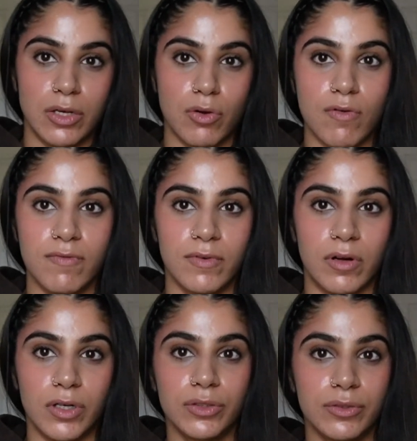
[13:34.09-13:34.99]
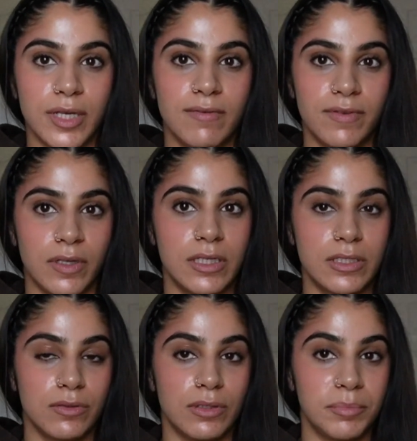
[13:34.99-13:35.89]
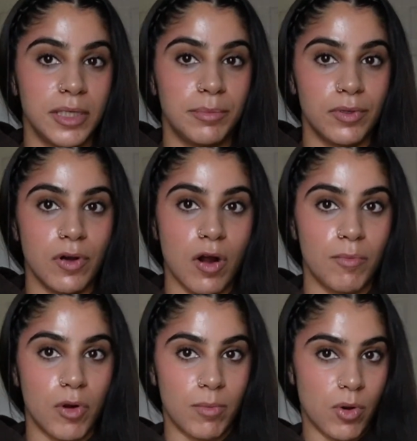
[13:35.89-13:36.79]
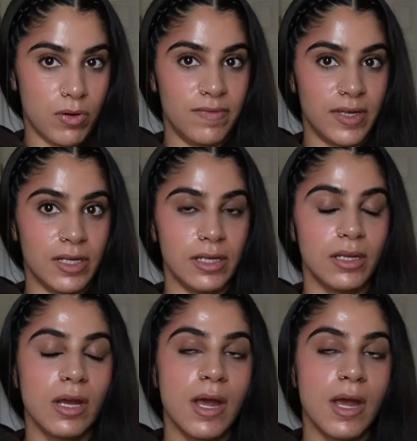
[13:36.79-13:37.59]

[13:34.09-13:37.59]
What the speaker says: and overall you can feel as though the people are more motivated.